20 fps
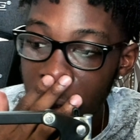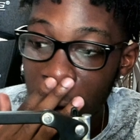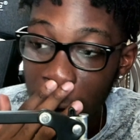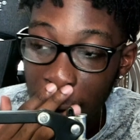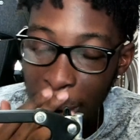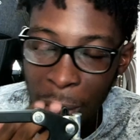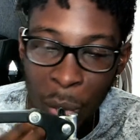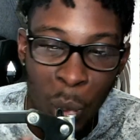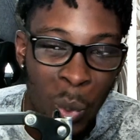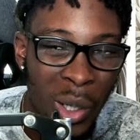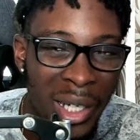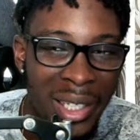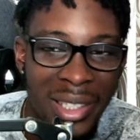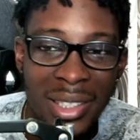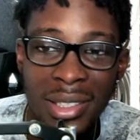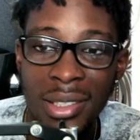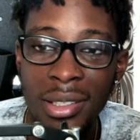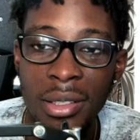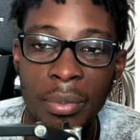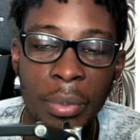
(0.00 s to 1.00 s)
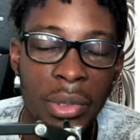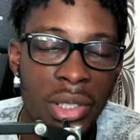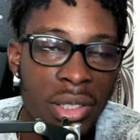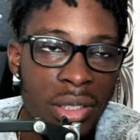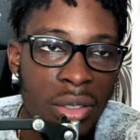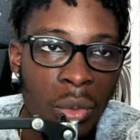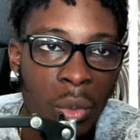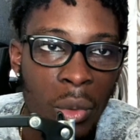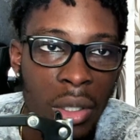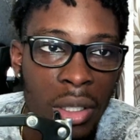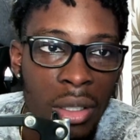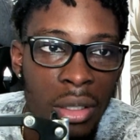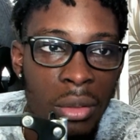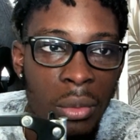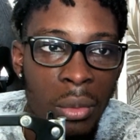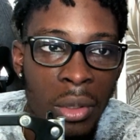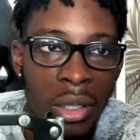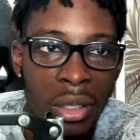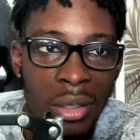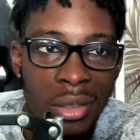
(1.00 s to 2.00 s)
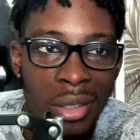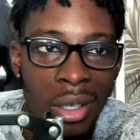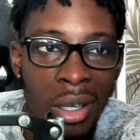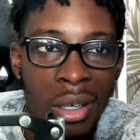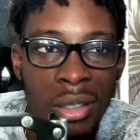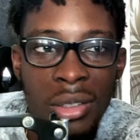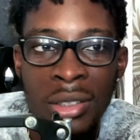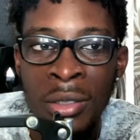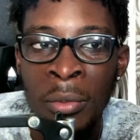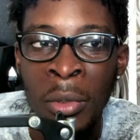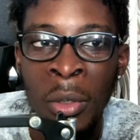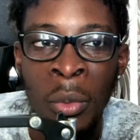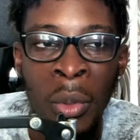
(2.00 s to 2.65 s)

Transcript: thinking, why does this person wanna talk to me?